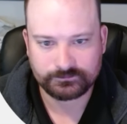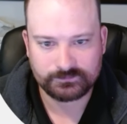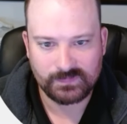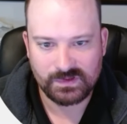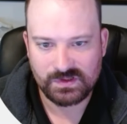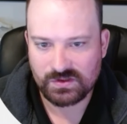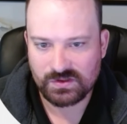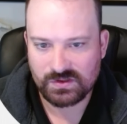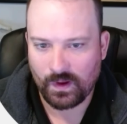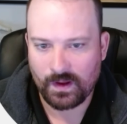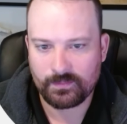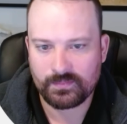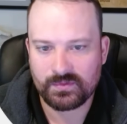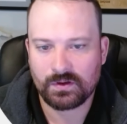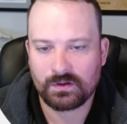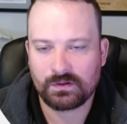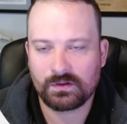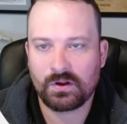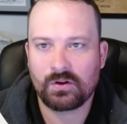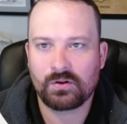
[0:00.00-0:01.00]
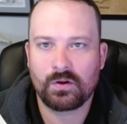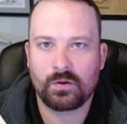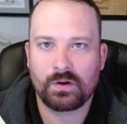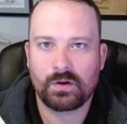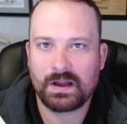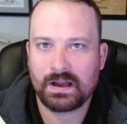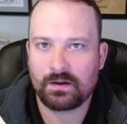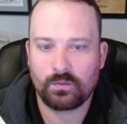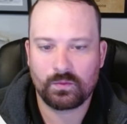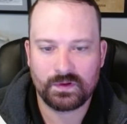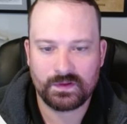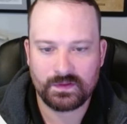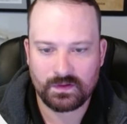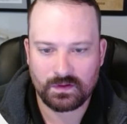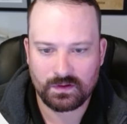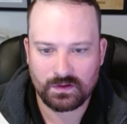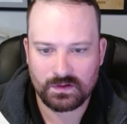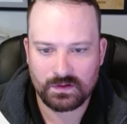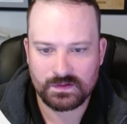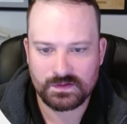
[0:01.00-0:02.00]
Swap your logo out with
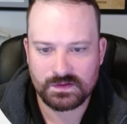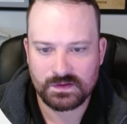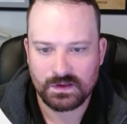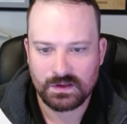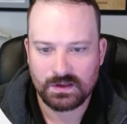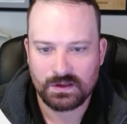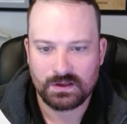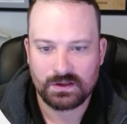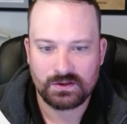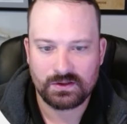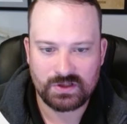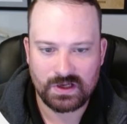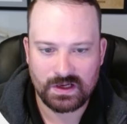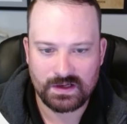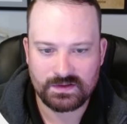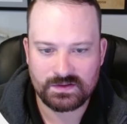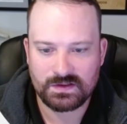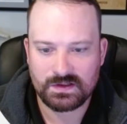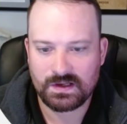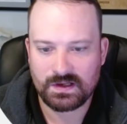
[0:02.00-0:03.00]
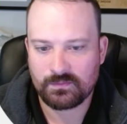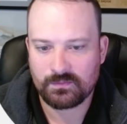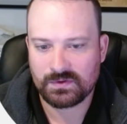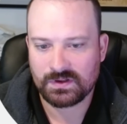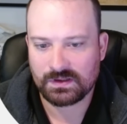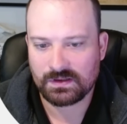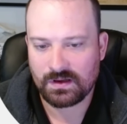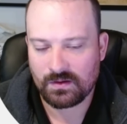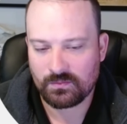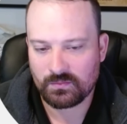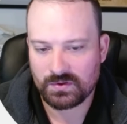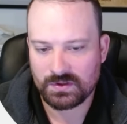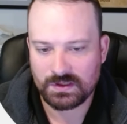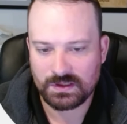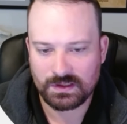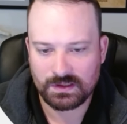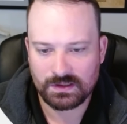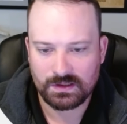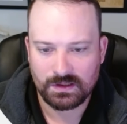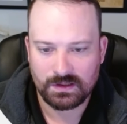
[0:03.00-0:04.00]
ours, change the name of the
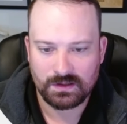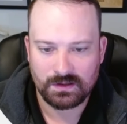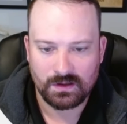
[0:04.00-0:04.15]
company.